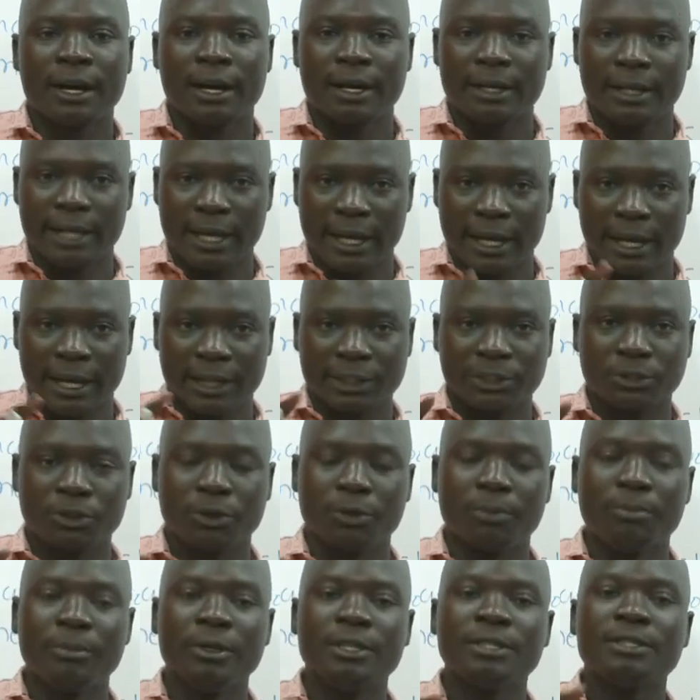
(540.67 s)
direction,
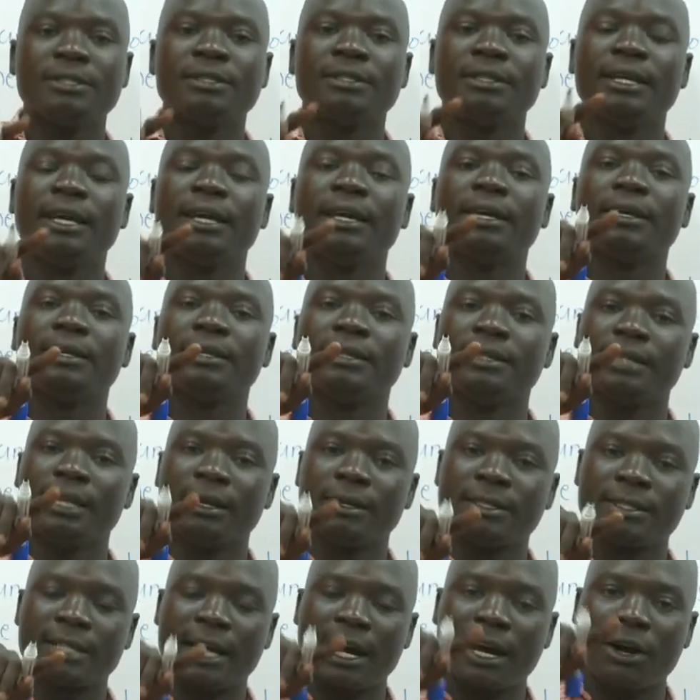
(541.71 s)
means the
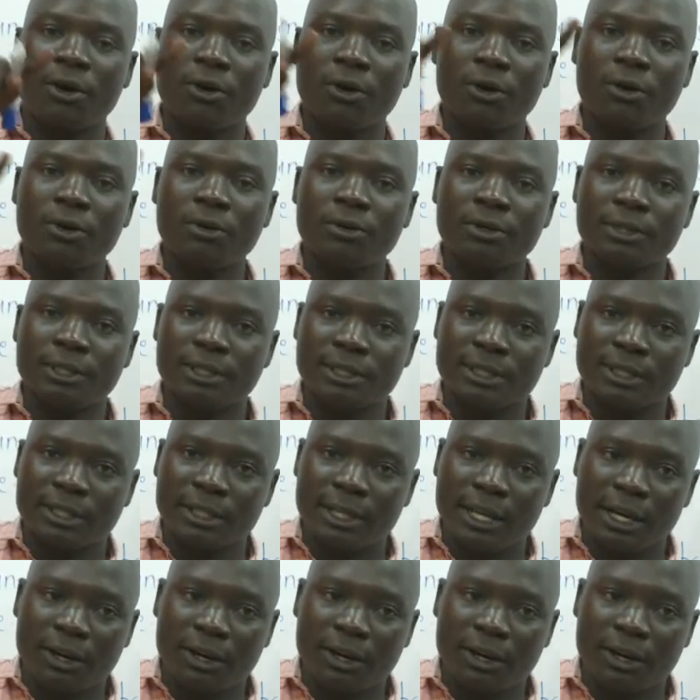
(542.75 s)
circle is in a